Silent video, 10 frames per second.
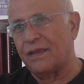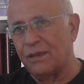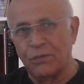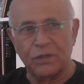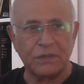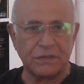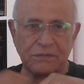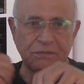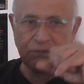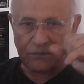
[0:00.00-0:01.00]
He
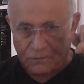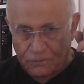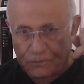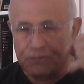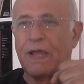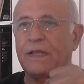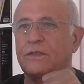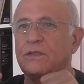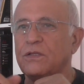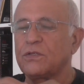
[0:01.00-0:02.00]
will
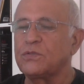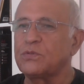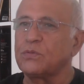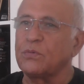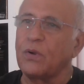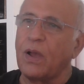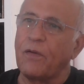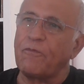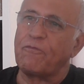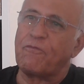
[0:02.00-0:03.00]
fight to
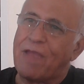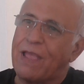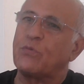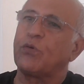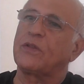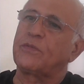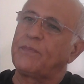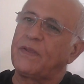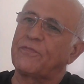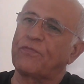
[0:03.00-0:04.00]
evacuate
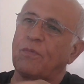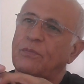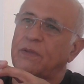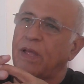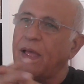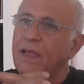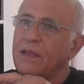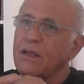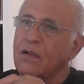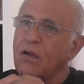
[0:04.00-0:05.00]
me from the
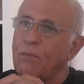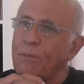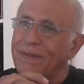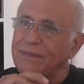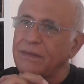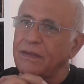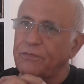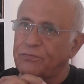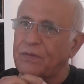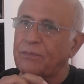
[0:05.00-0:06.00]
combat
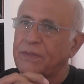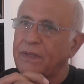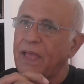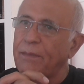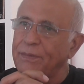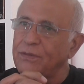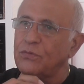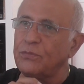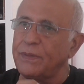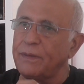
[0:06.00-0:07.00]
if something
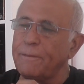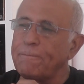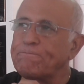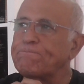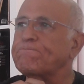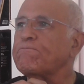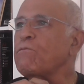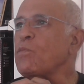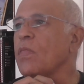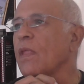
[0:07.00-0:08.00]
happened to me.
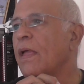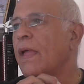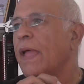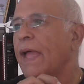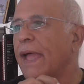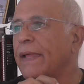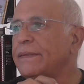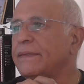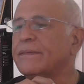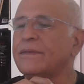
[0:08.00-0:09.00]

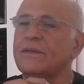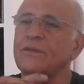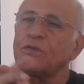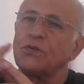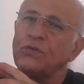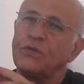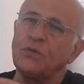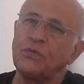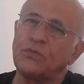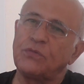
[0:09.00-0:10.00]
And this is,
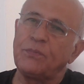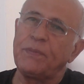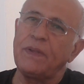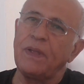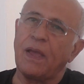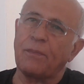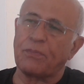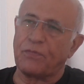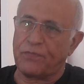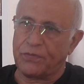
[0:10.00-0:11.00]
you should be a
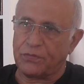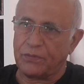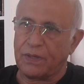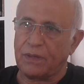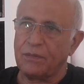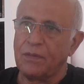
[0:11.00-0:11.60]
professional.